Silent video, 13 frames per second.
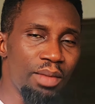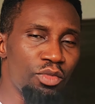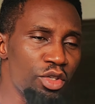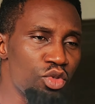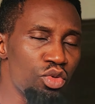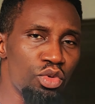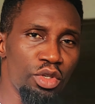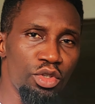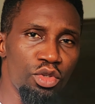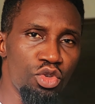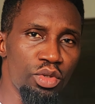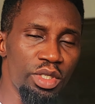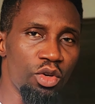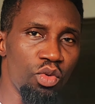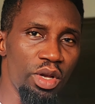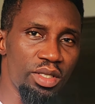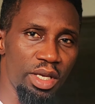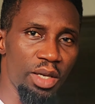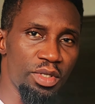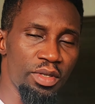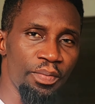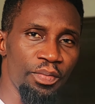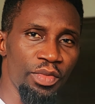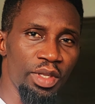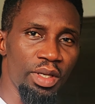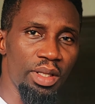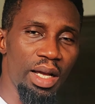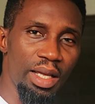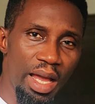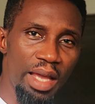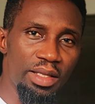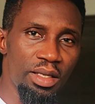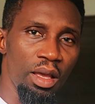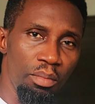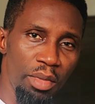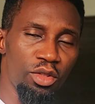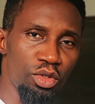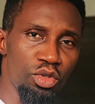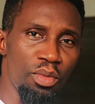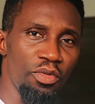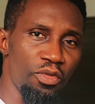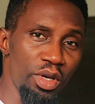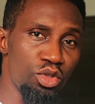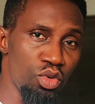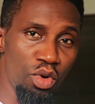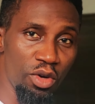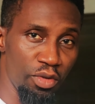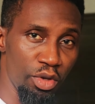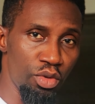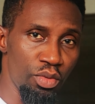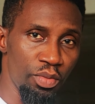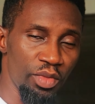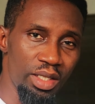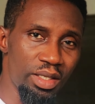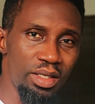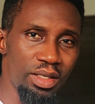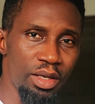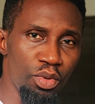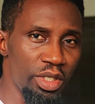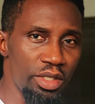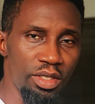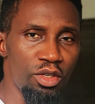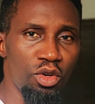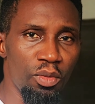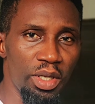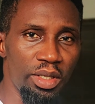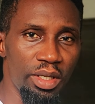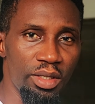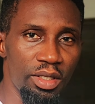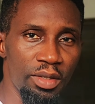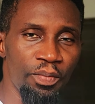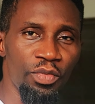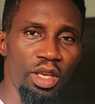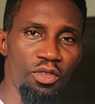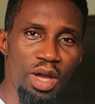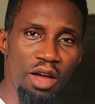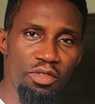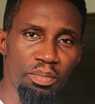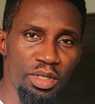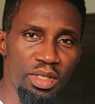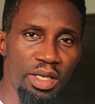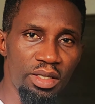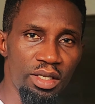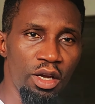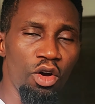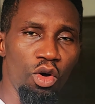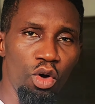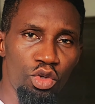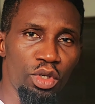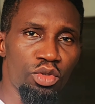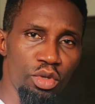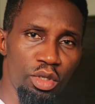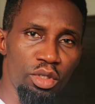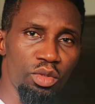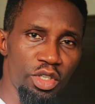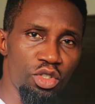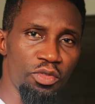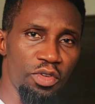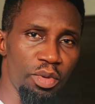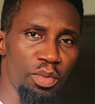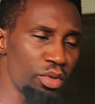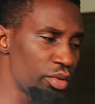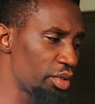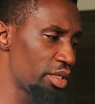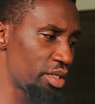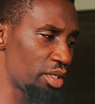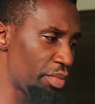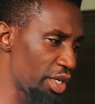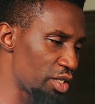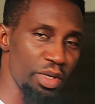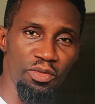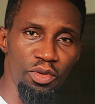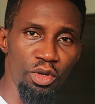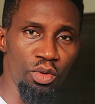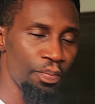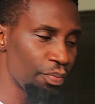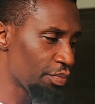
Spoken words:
I'm going to run you through the quick steps that guides Make.com for it to work for you. It is simple. It is not complicated. If you have a business or you want to run automation for people, this is the best bet for you.